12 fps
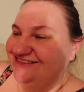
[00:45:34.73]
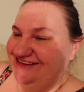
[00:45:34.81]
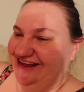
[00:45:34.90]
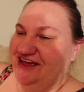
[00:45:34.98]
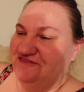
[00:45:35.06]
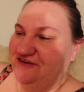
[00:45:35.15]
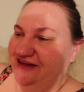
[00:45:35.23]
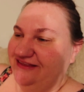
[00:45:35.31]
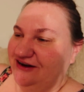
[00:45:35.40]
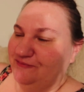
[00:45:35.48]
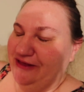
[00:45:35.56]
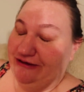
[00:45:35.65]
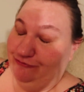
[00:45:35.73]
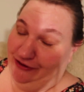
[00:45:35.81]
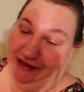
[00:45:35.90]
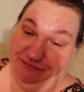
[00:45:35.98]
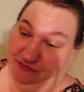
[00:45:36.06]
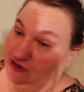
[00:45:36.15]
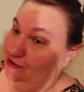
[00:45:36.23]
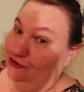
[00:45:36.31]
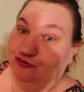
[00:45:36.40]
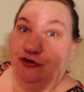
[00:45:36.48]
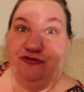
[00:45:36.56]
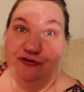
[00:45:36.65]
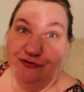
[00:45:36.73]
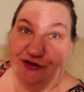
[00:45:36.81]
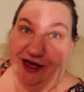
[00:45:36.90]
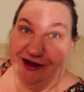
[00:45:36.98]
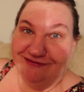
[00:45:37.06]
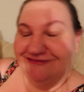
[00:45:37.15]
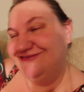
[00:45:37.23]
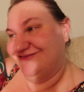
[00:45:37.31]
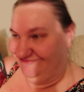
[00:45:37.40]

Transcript: that I find that I'm like, well, not gonna trust you then.